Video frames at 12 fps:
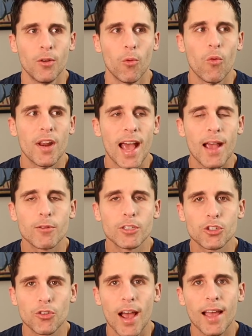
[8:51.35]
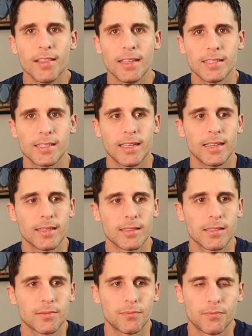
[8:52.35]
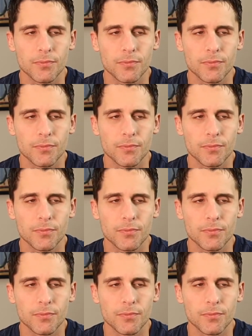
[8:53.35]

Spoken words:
when I would try these things.